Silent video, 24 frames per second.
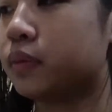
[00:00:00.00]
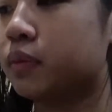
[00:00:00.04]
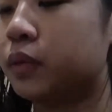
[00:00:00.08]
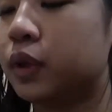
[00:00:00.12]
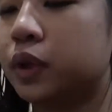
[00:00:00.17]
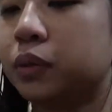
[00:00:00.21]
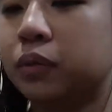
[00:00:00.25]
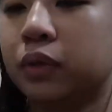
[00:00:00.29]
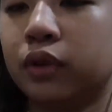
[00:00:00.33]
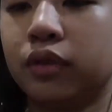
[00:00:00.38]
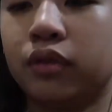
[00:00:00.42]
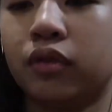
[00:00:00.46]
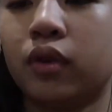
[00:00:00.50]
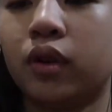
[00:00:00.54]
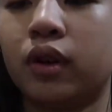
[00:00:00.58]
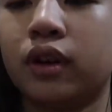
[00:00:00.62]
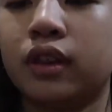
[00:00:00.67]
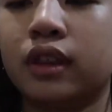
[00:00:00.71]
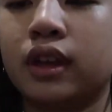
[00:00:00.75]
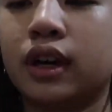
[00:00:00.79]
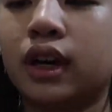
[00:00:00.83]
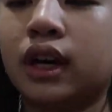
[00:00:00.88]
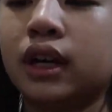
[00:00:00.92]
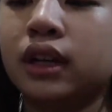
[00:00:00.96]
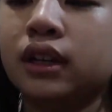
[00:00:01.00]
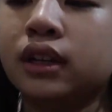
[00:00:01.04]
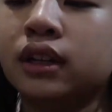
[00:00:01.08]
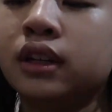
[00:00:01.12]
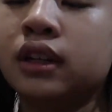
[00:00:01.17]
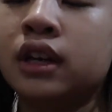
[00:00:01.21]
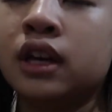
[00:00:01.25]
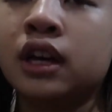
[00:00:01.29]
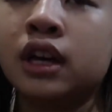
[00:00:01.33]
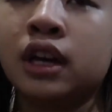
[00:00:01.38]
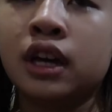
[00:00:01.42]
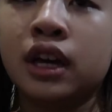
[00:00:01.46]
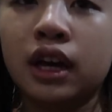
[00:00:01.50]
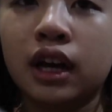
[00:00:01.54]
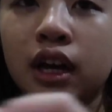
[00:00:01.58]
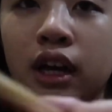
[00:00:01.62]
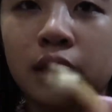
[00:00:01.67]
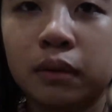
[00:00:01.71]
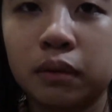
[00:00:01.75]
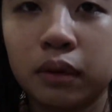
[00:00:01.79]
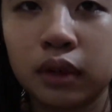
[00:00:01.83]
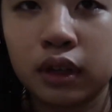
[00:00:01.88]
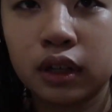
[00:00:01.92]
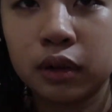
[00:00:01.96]
but before that
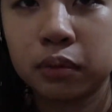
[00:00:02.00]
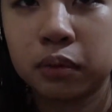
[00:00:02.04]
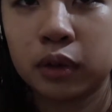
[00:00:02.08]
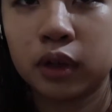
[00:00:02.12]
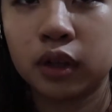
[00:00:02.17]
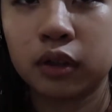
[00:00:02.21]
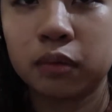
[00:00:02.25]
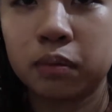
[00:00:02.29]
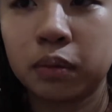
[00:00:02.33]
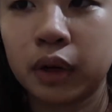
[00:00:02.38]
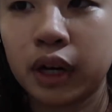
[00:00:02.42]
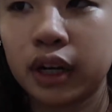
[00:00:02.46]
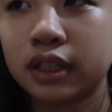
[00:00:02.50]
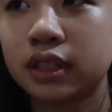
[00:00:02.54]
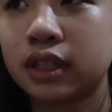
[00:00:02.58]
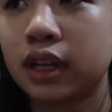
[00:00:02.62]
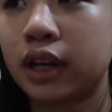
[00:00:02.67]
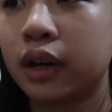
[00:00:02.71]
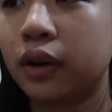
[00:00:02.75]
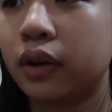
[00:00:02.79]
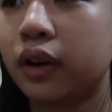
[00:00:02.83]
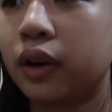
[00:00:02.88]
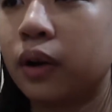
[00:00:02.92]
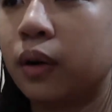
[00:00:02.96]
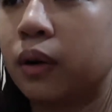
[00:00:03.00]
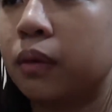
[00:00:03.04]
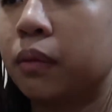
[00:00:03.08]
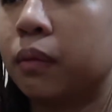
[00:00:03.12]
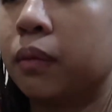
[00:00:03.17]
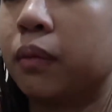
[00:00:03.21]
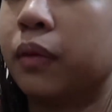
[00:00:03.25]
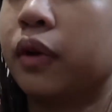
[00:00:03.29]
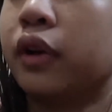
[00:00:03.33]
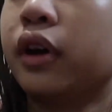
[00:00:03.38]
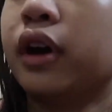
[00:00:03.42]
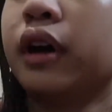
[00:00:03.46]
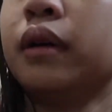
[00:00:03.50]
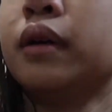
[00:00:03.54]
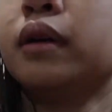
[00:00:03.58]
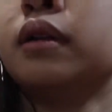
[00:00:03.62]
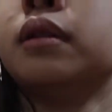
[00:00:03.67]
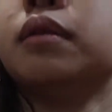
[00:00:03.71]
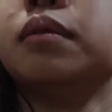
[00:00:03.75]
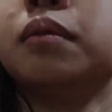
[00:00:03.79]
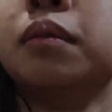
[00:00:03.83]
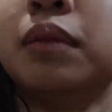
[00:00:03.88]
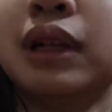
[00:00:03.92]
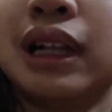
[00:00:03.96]
I'm gonna put by Terry Ombre
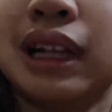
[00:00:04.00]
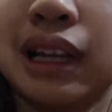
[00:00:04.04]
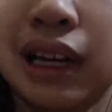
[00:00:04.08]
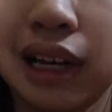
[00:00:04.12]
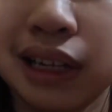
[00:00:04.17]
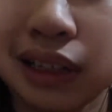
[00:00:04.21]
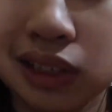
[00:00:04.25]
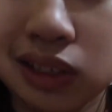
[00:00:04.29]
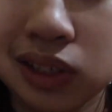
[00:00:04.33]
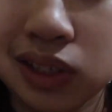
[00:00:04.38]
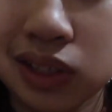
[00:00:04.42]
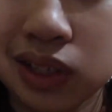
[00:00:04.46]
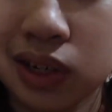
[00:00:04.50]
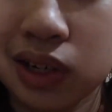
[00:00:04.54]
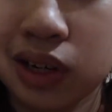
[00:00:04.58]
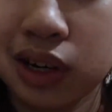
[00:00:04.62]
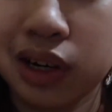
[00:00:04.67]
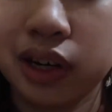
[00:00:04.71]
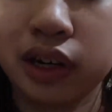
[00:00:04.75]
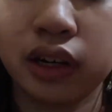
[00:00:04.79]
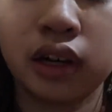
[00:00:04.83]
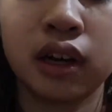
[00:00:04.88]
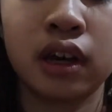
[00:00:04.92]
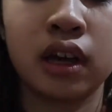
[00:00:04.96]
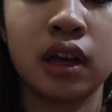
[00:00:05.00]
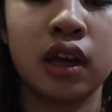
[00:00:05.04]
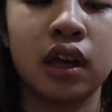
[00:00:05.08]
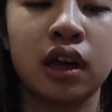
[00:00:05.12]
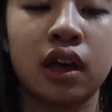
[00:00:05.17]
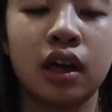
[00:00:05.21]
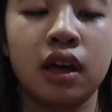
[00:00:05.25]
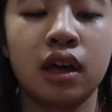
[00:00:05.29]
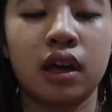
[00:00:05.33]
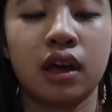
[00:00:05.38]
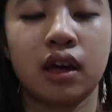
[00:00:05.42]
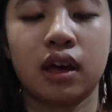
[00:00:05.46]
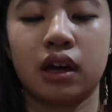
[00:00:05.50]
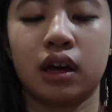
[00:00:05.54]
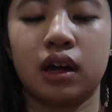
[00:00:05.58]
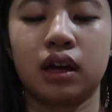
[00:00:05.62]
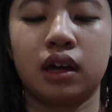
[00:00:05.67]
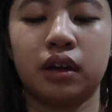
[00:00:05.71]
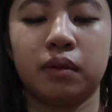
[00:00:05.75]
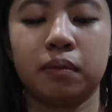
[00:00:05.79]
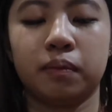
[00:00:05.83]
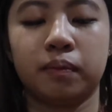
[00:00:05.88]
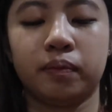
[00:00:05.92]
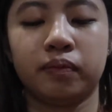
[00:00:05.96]
Black Star.
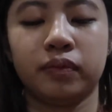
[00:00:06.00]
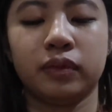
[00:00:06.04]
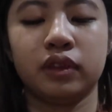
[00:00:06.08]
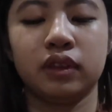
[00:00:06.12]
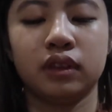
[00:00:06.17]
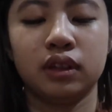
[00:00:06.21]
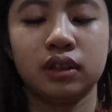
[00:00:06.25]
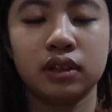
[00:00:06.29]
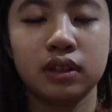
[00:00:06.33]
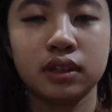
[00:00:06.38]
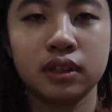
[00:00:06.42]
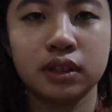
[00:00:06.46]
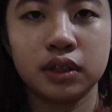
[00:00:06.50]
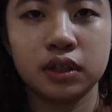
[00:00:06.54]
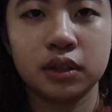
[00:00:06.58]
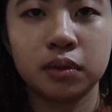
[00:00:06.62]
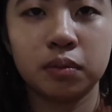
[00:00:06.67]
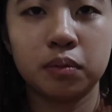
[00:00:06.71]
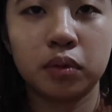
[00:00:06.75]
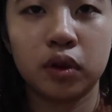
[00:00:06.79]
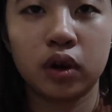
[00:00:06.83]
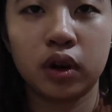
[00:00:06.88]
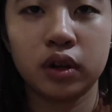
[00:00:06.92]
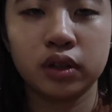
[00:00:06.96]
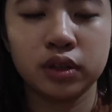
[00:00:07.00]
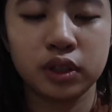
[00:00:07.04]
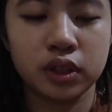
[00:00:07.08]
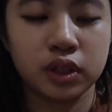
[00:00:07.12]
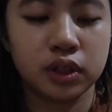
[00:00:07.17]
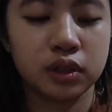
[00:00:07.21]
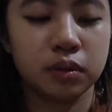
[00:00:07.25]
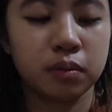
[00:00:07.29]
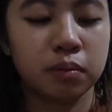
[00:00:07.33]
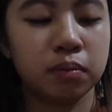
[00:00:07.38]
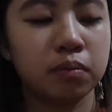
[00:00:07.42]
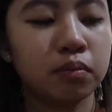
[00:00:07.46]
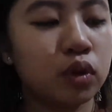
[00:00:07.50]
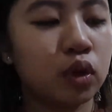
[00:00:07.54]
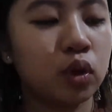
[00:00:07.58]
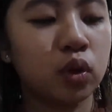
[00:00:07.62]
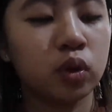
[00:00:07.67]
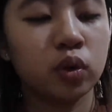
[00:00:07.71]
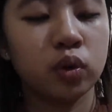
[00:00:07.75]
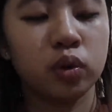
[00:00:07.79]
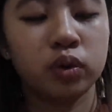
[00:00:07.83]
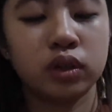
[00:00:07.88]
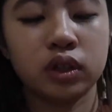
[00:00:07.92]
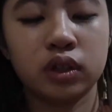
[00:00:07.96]
This is Bronze
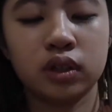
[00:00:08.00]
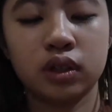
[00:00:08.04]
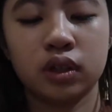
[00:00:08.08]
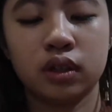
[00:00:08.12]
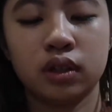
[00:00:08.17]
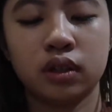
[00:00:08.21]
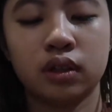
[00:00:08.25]
Moon.